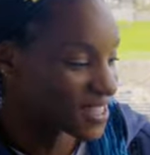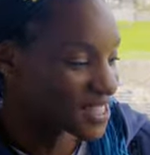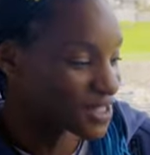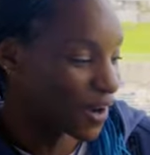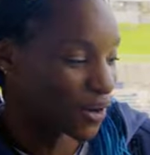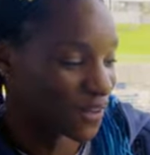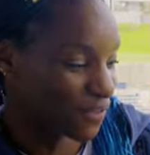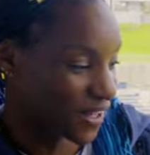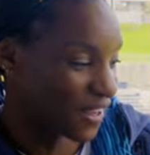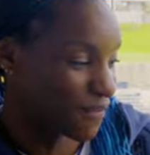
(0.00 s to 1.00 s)
This is very
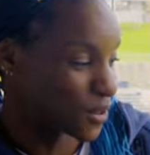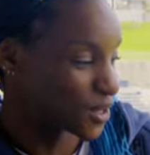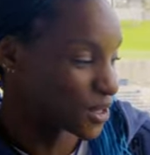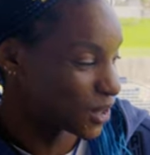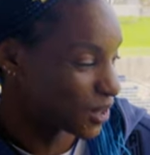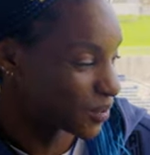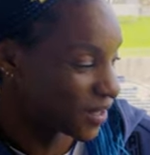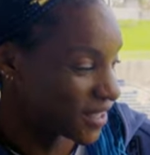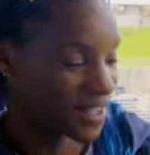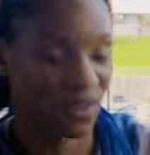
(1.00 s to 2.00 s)
fitting for these two.
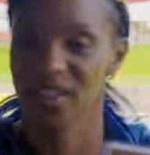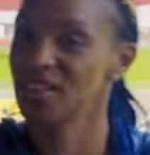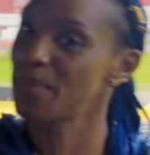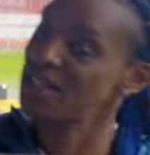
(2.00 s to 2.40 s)
Like, they look like the